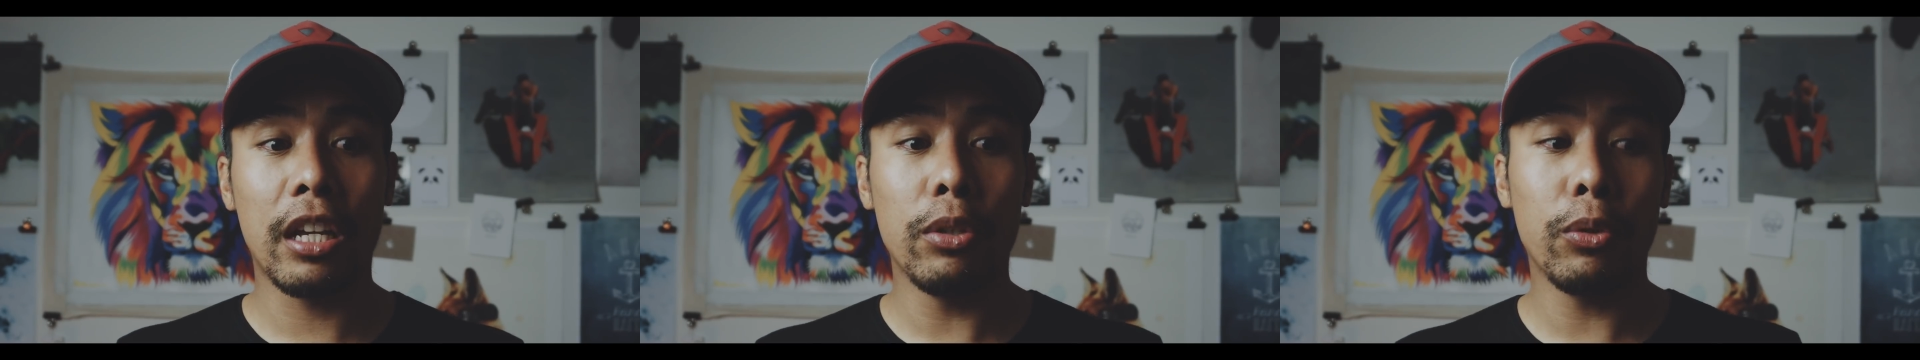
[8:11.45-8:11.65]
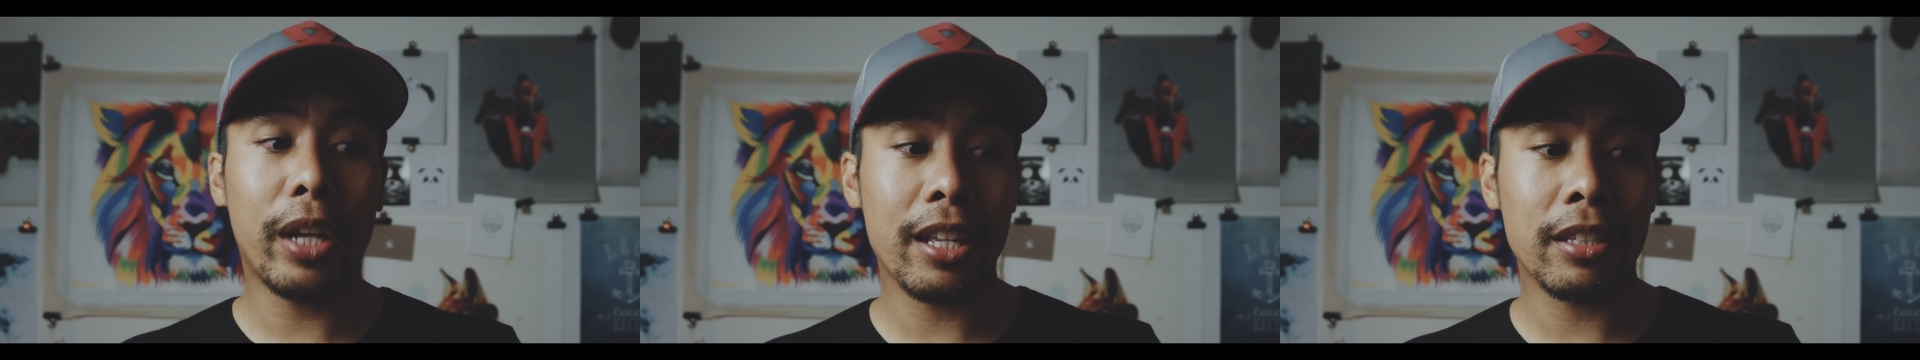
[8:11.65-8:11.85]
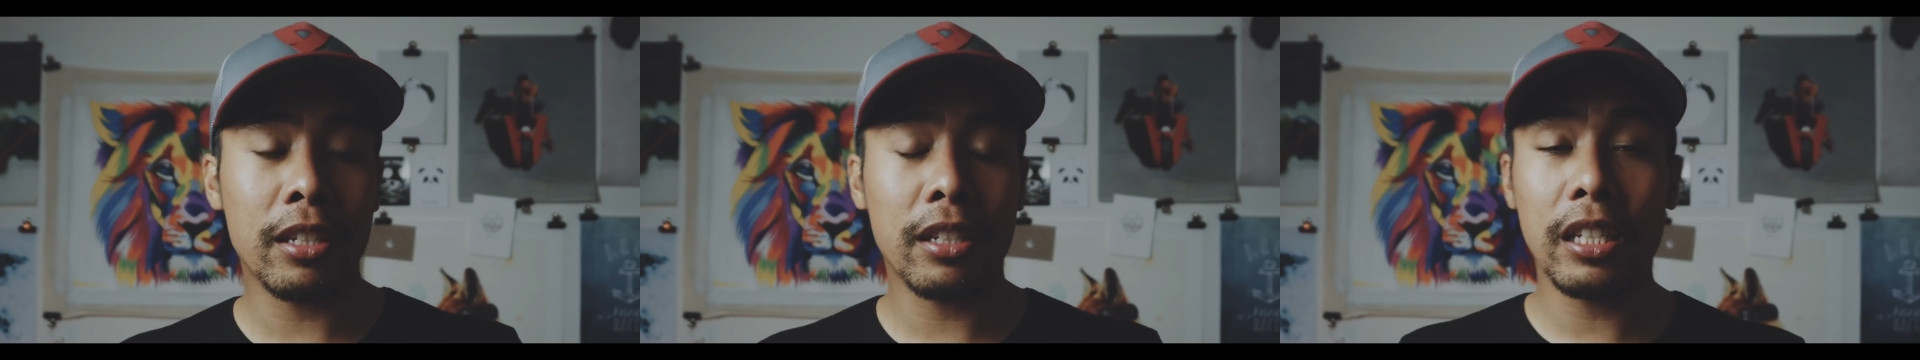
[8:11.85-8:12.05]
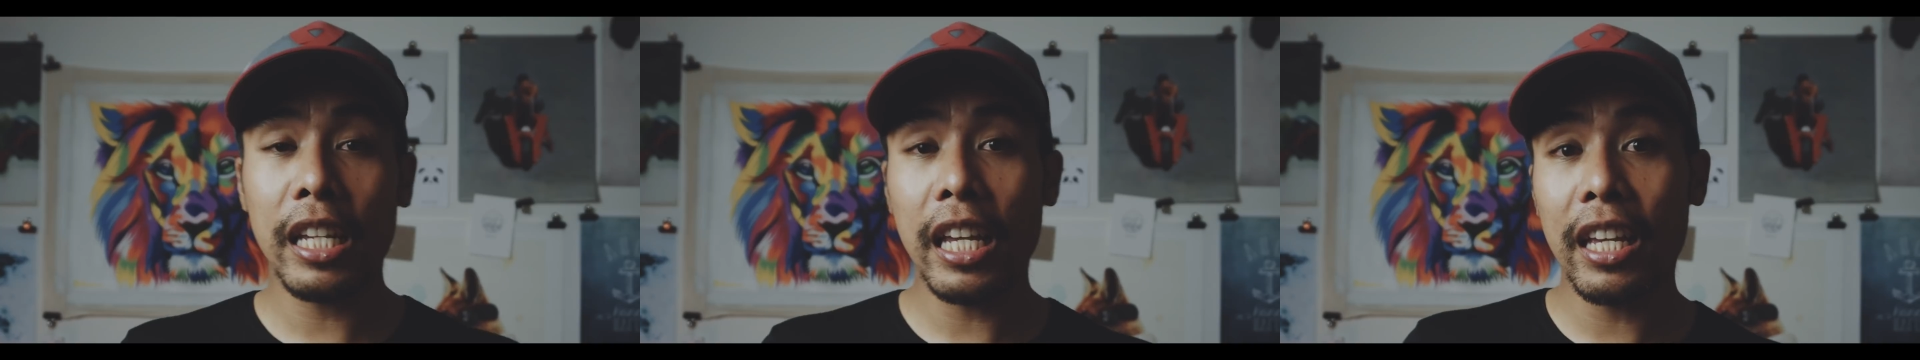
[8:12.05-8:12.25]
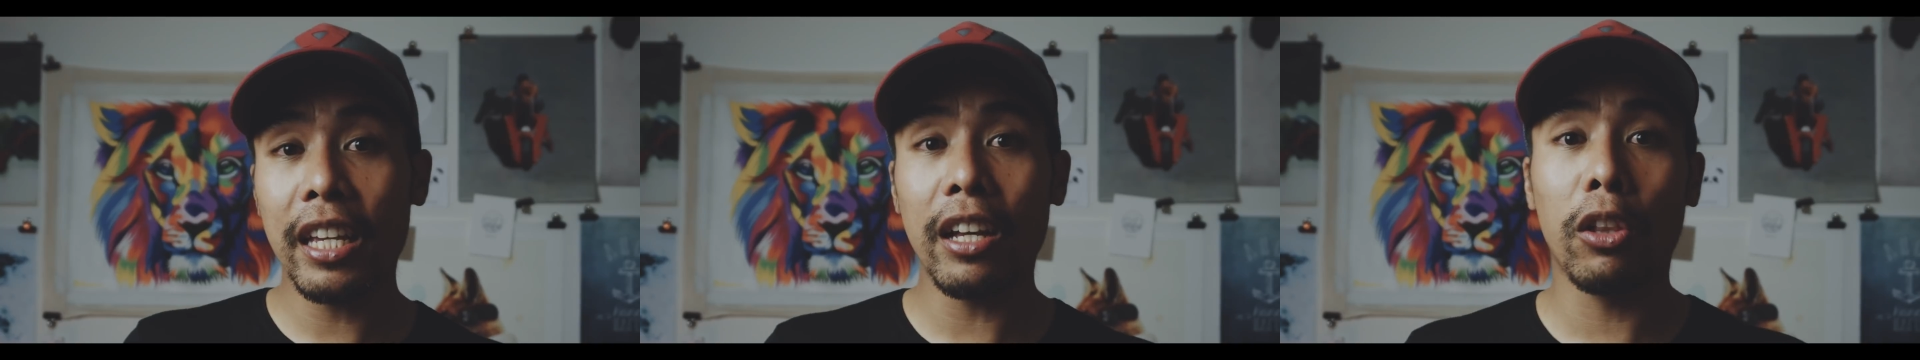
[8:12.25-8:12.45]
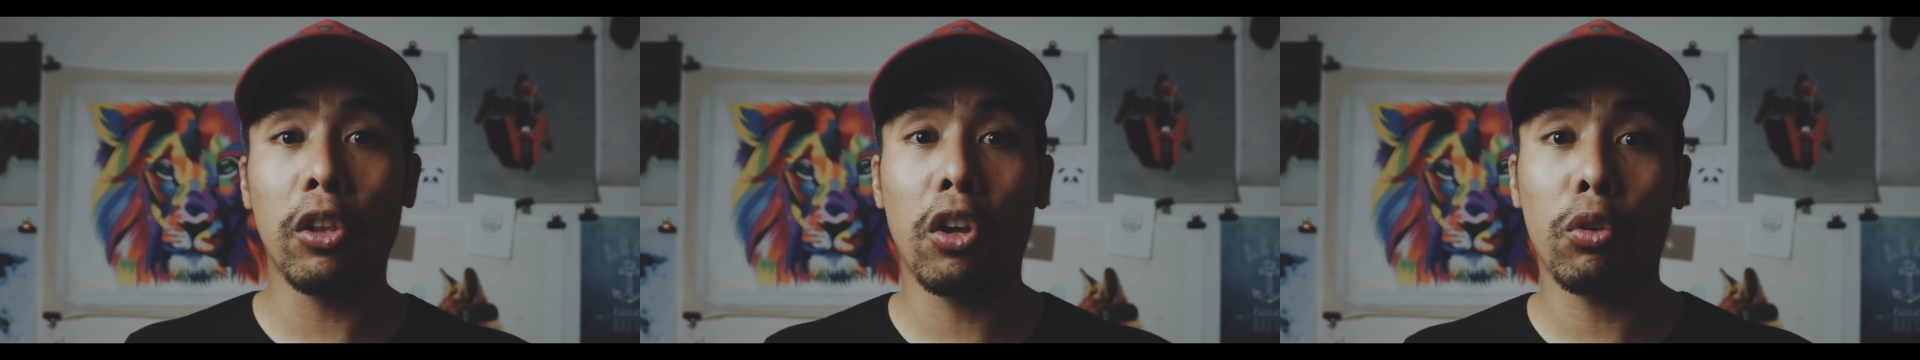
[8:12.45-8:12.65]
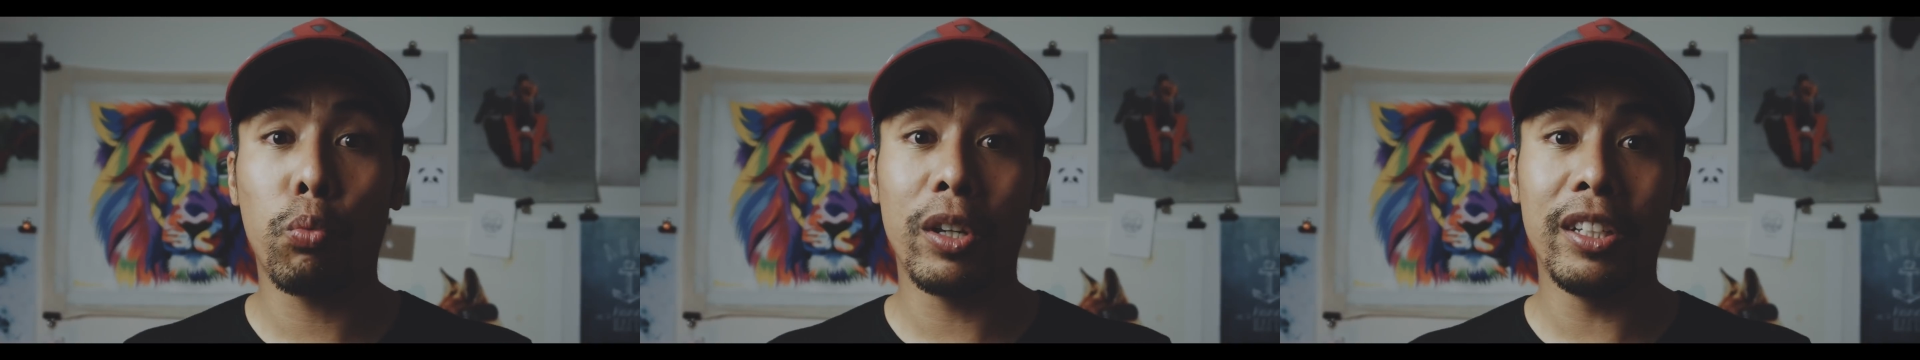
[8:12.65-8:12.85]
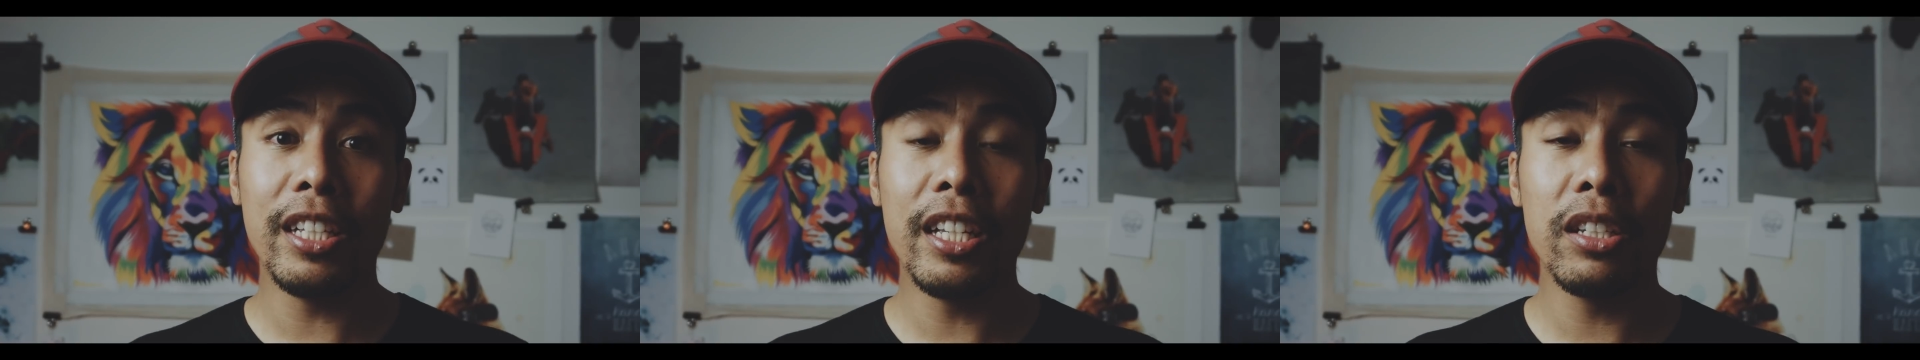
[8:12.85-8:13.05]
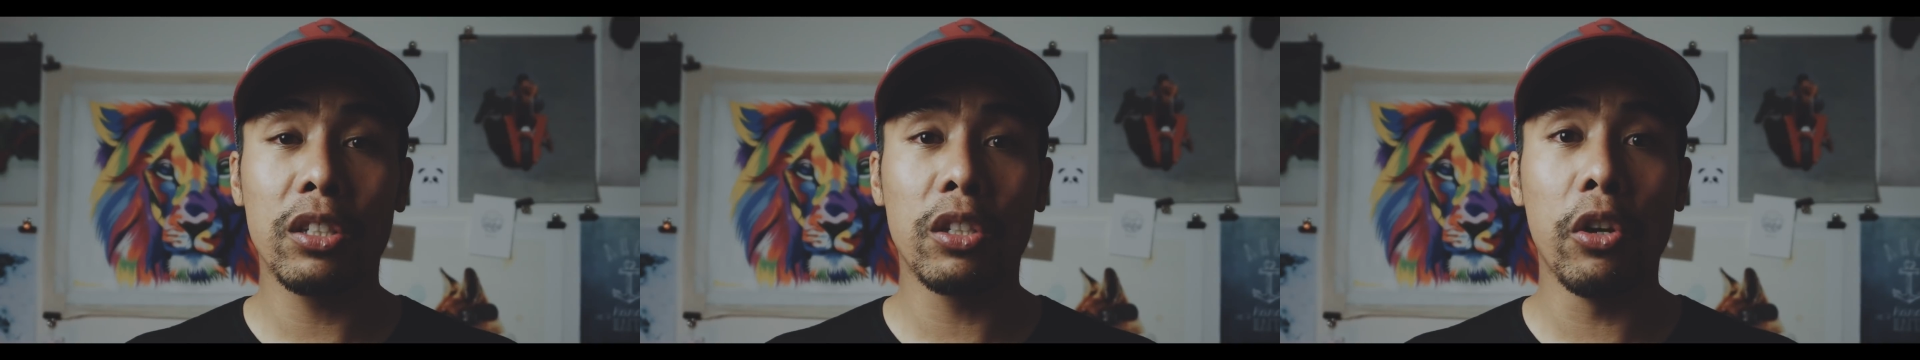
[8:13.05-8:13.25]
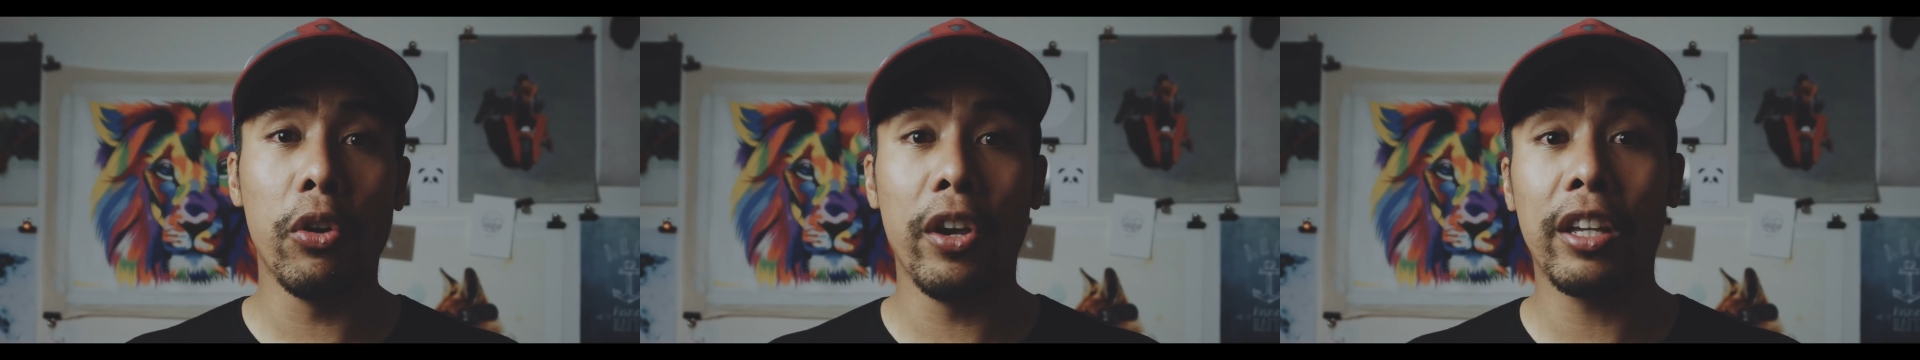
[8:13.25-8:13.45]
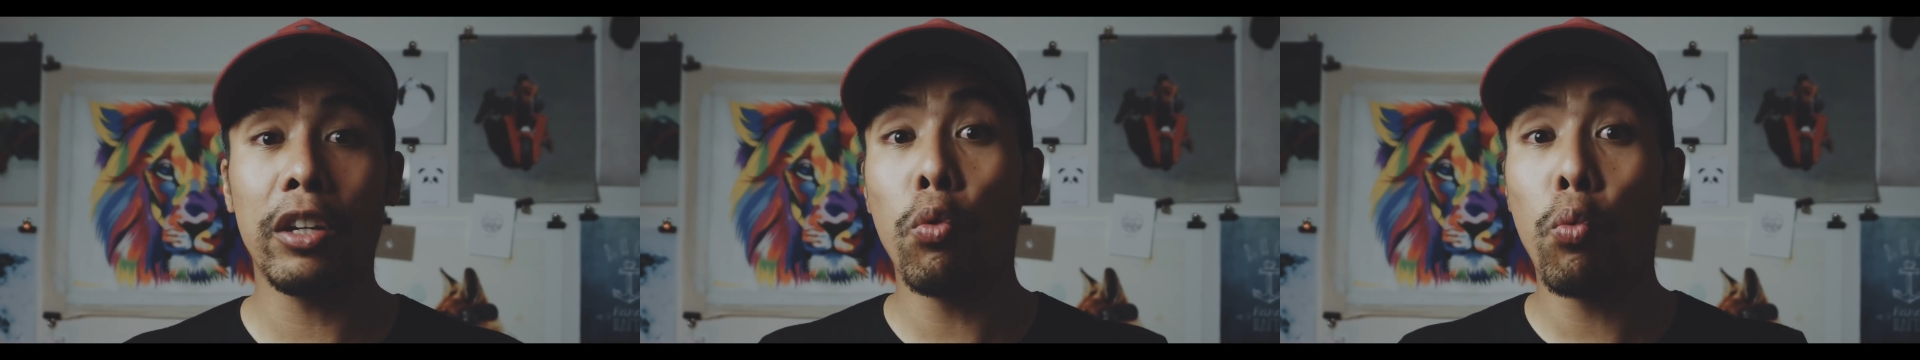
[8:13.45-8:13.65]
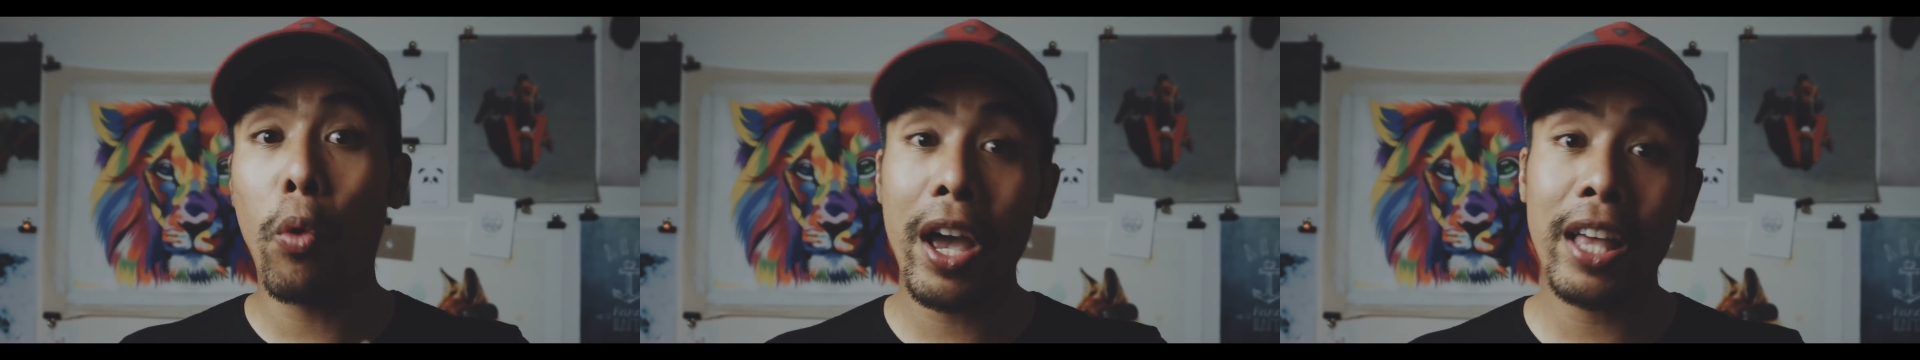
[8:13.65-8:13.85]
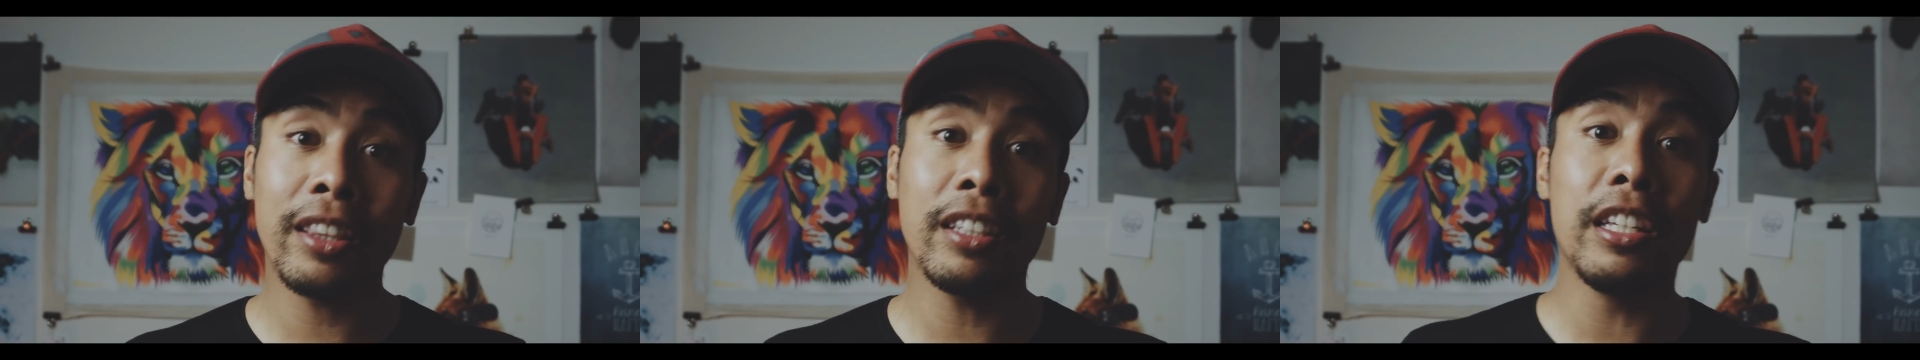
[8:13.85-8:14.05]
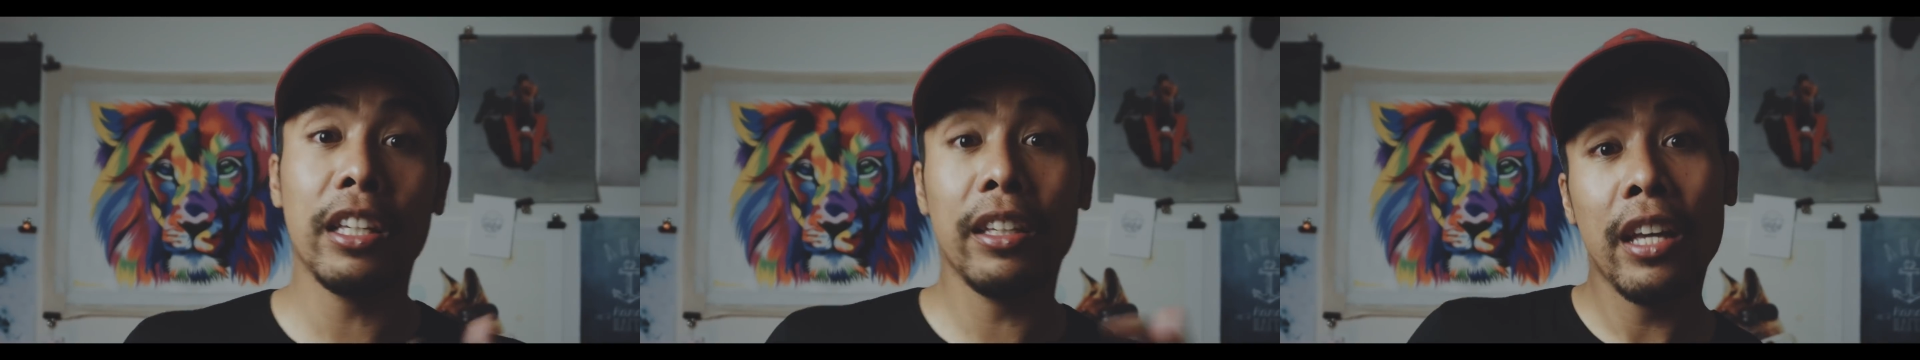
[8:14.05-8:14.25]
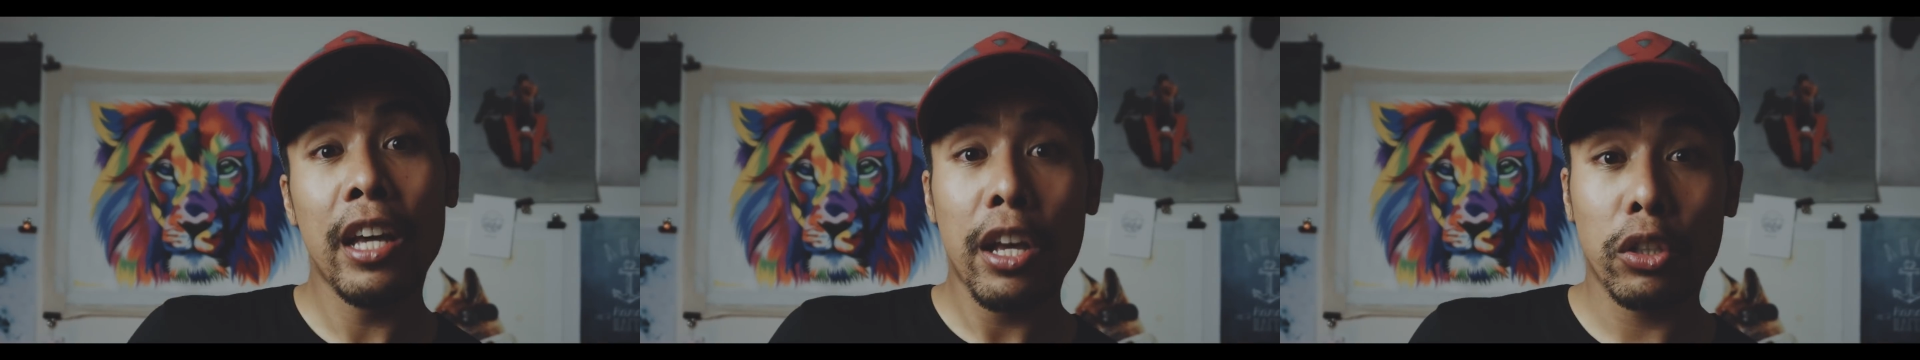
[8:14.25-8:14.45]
You can see a lot what he's doing when he